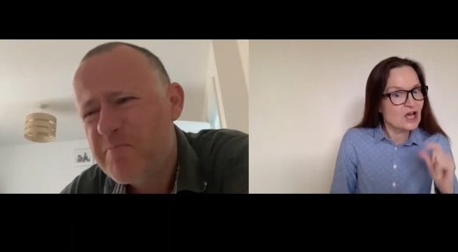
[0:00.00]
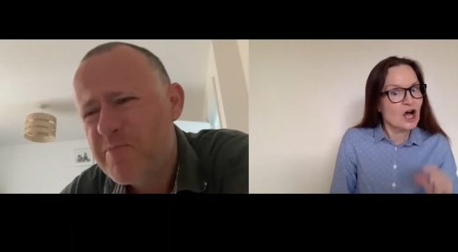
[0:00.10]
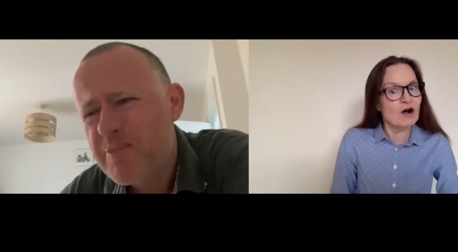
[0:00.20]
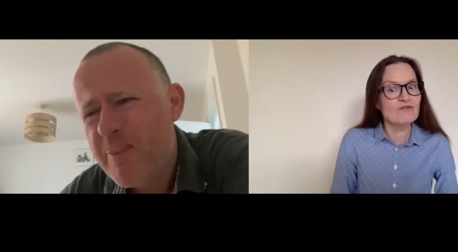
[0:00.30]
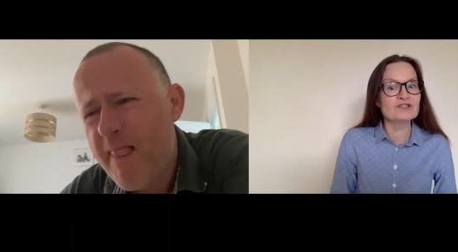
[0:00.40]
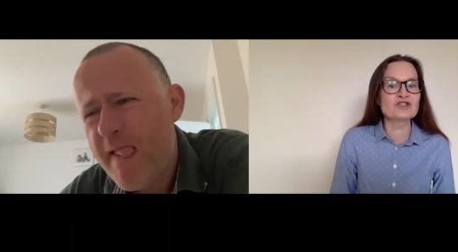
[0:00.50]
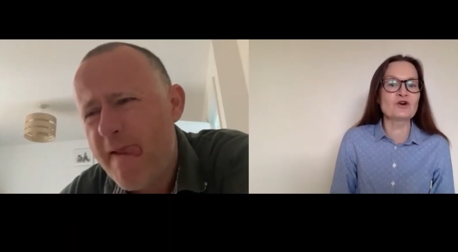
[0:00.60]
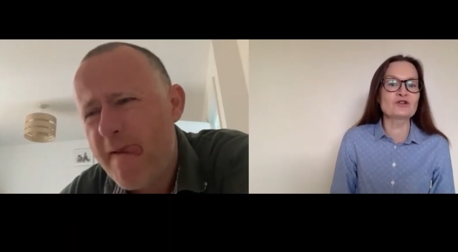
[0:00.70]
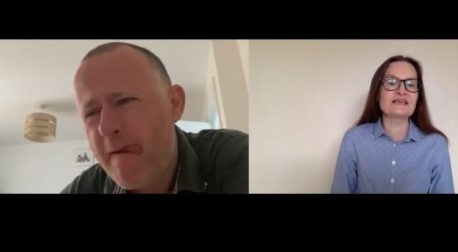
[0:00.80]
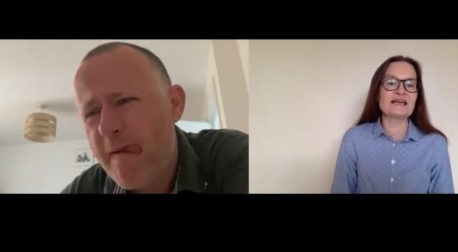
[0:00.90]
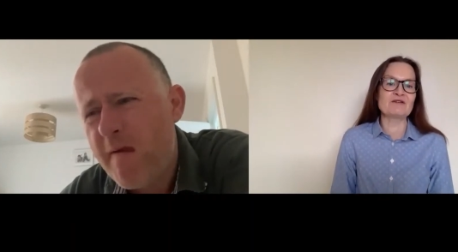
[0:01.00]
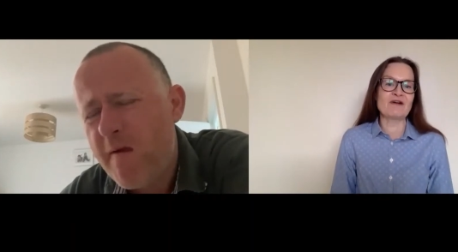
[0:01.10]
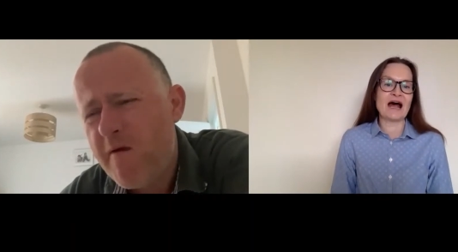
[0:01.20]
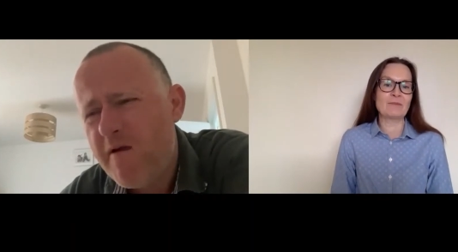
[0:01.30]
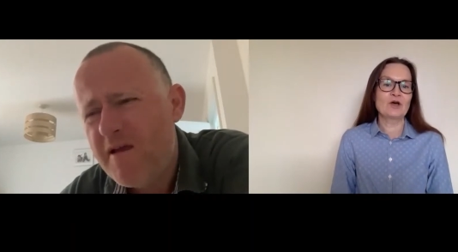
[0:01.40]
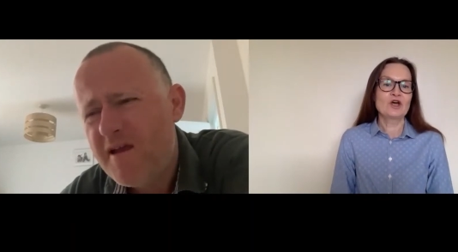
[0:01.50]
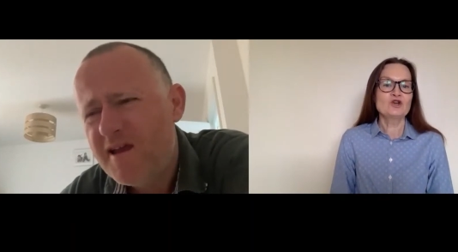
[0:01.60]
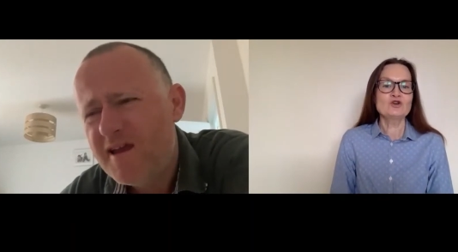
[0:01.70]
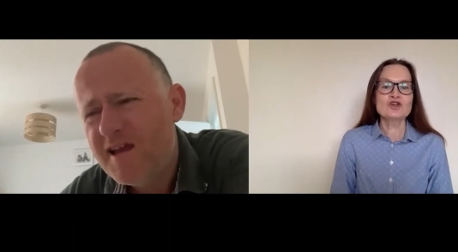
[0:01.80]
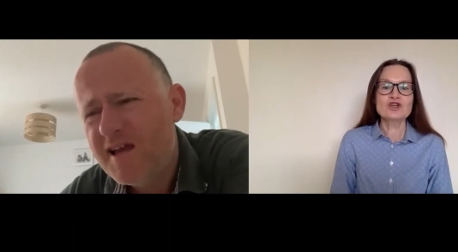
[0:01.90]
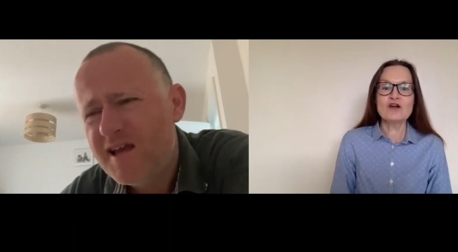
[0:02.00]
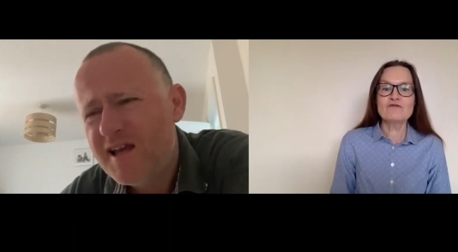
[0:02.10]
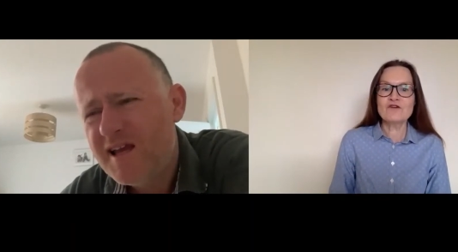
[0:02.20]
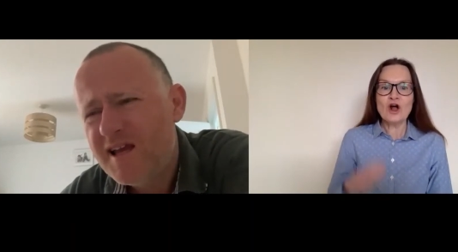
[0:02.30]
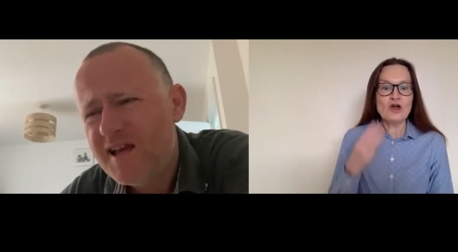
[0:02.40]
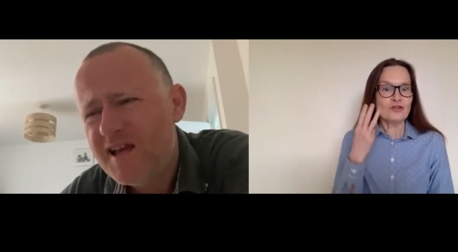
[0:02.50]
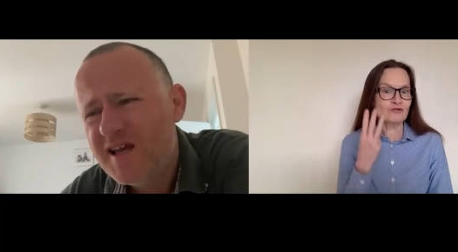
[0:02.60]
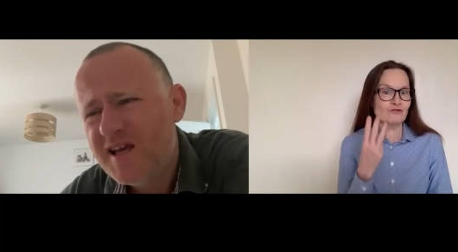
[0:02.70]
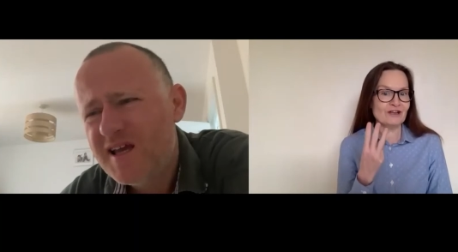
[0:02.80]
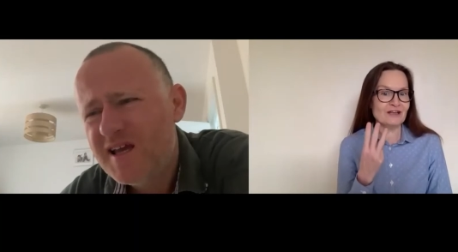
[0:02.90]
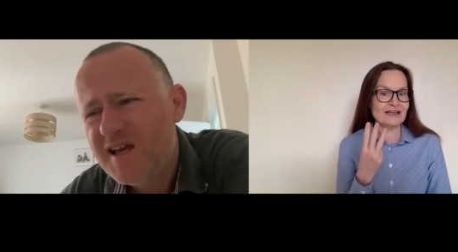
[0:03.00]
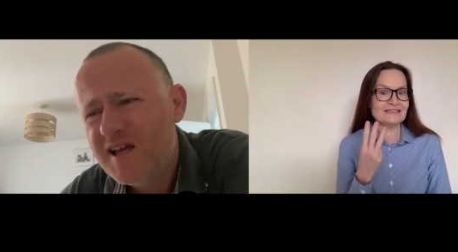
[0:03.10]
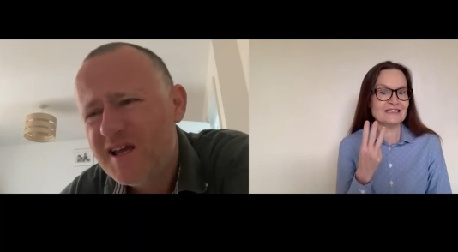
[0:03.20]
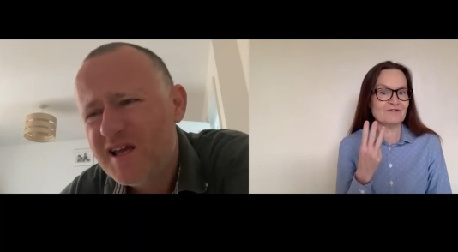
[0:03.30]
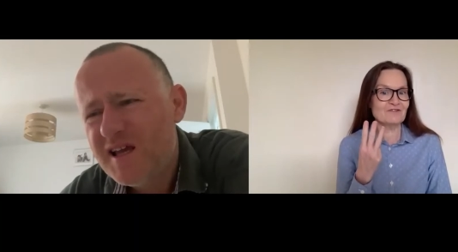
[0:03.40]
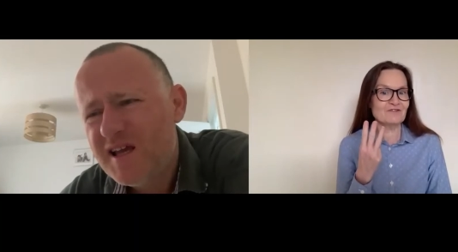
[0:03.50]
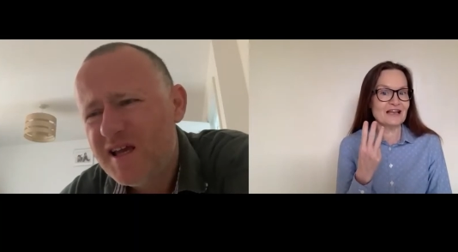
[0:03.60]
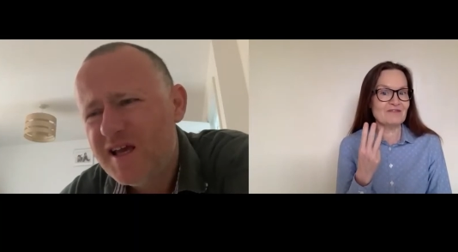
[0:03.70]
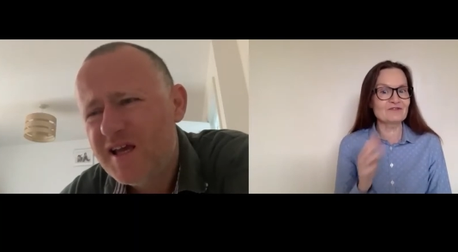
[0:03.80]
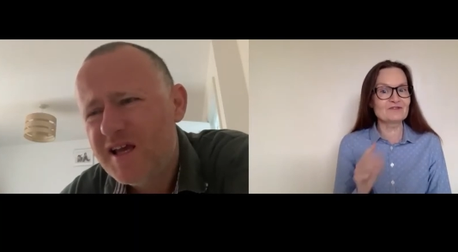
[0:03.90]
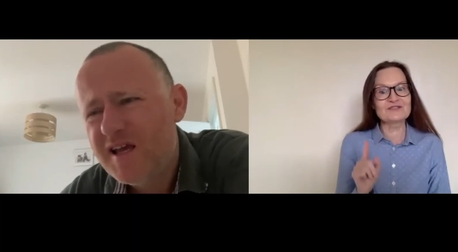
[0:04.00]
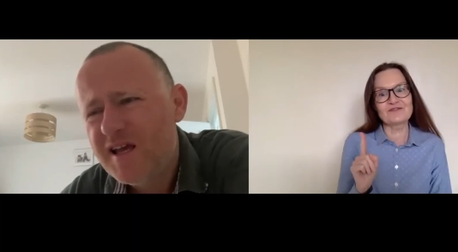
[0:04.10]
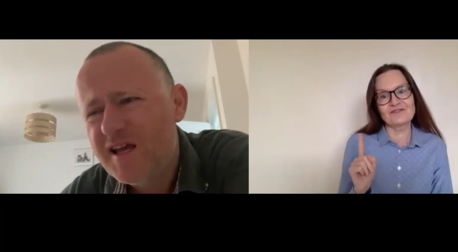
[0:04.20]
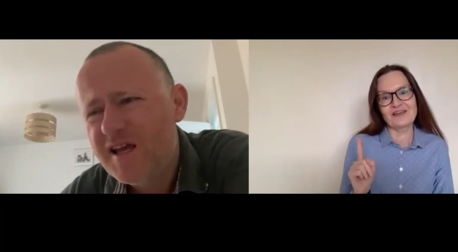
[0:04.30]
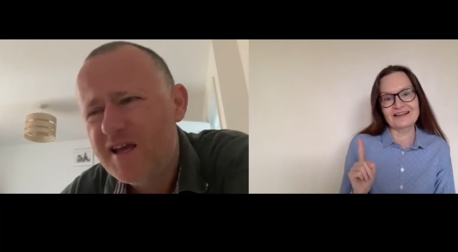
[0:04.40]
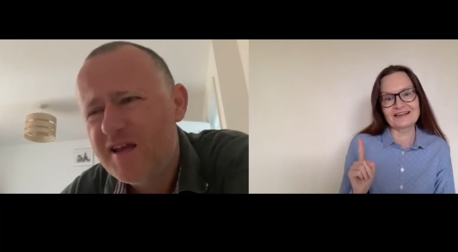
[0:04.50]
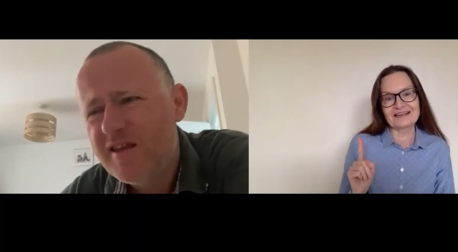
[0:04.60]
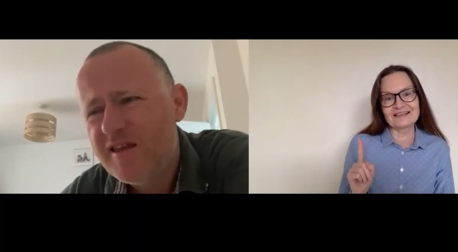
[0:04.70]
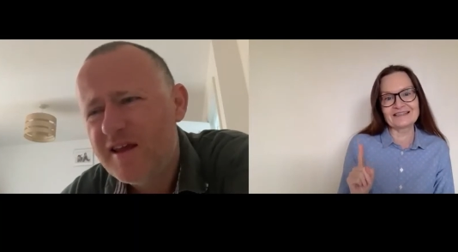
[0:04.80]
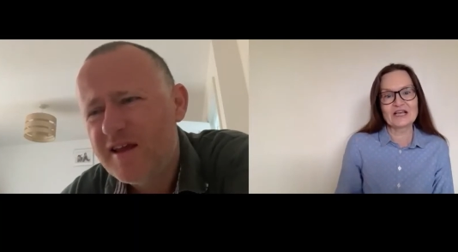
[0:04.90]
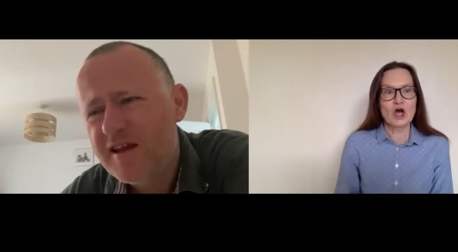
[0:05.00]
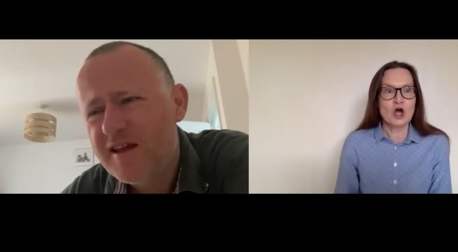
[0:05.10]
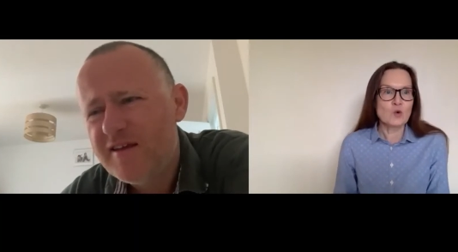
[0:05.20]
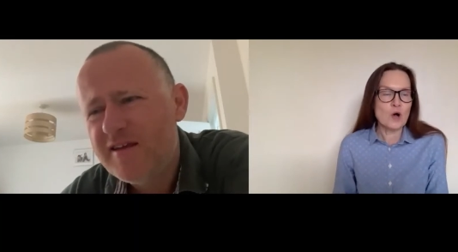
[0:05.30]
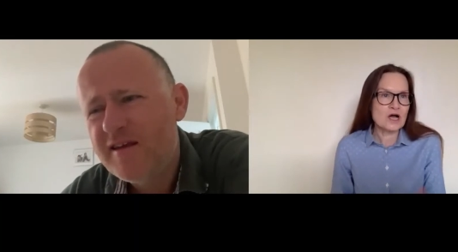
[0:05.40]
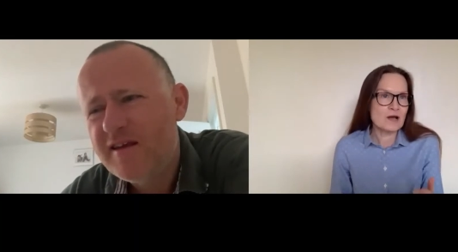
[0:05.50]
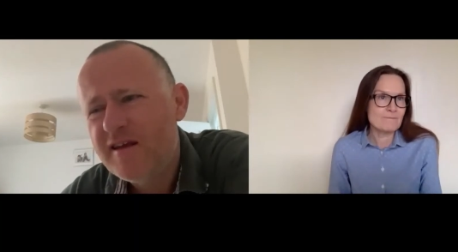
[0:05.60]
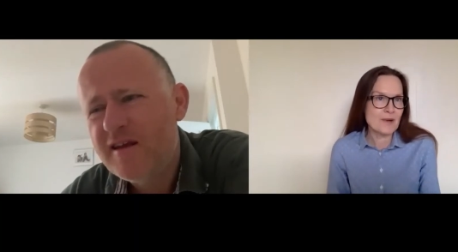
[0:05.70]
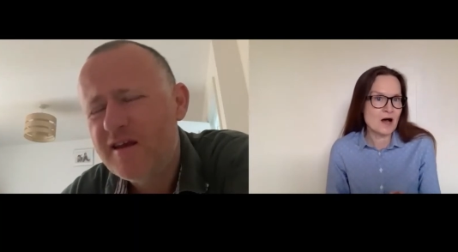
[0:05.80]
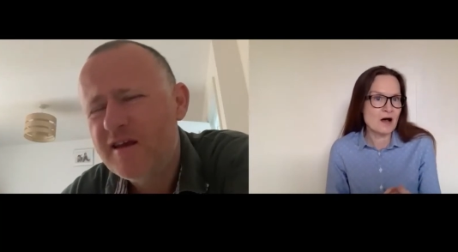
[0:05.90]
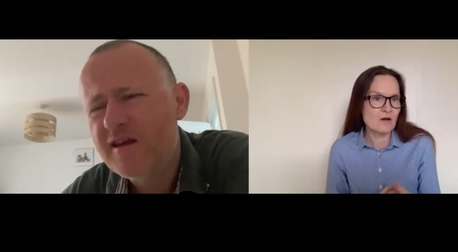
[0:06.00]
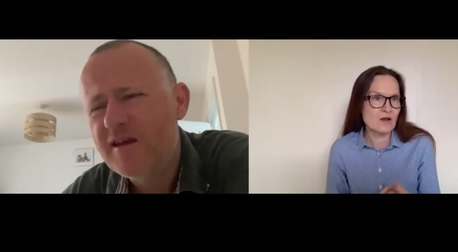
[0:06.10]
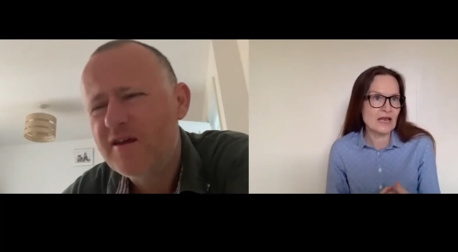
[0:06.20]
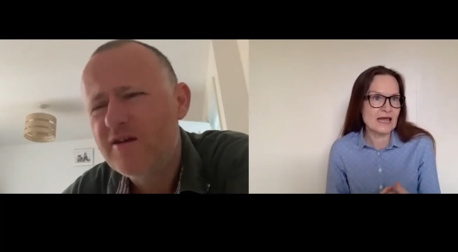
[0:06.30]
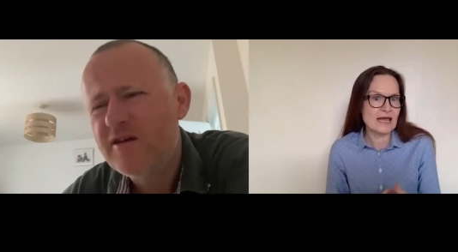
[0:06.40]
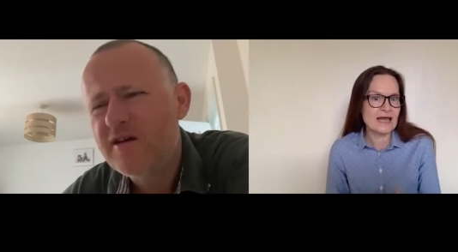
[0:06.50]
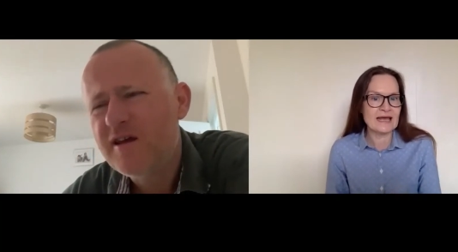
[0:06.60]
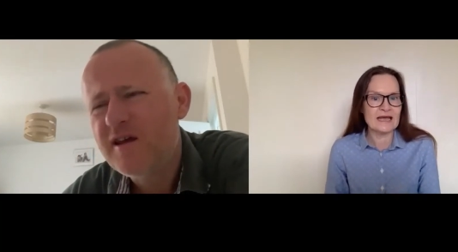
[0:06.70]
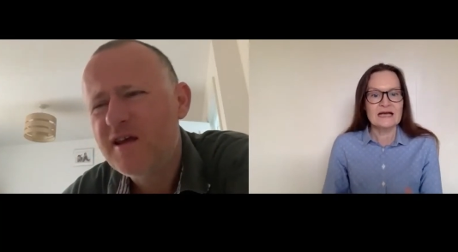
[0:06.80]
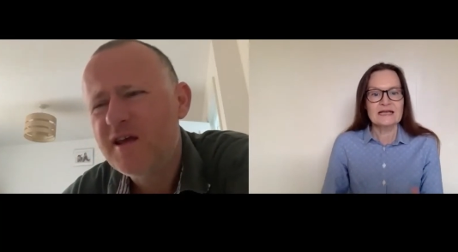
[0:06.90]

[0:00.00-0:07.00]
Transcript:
Speaker 1: of the tortilla wrap. You can go for three different levels of thickness guacamole,